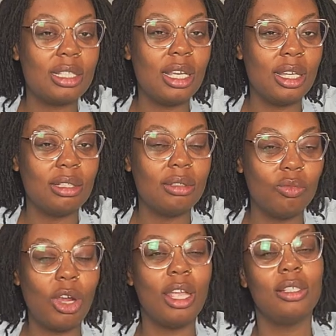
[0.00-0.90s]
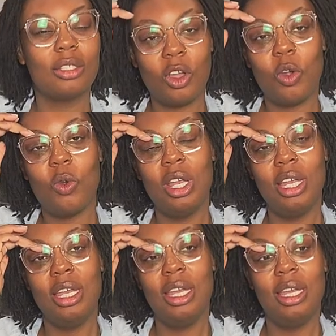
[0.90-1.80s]
of 10, right? So
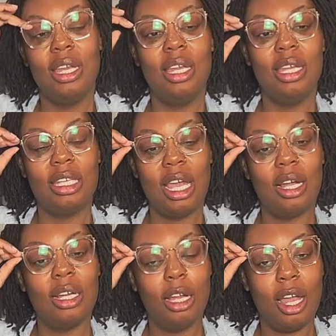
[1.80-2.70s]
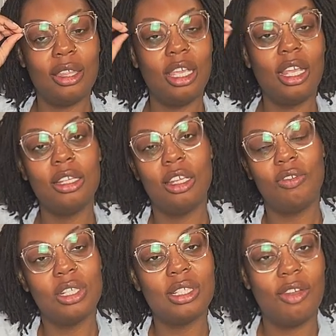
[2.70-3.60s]
yeah, I think I'd give
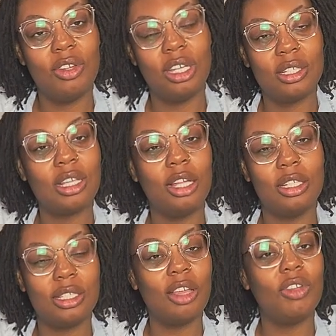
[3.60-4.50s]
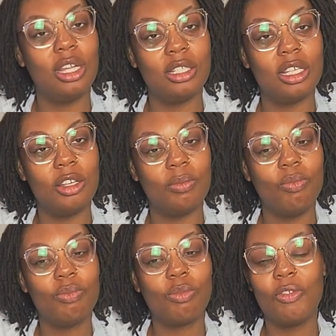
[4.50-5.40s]
it a seven, a solid 7 out of 10.
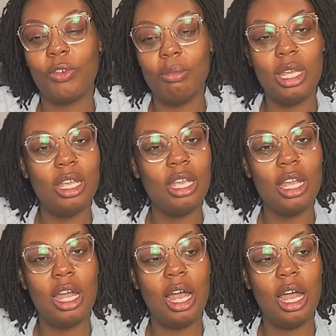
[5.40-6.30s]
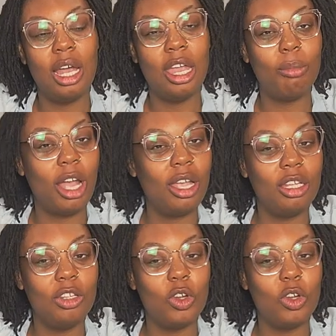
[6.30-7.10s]
For me, in my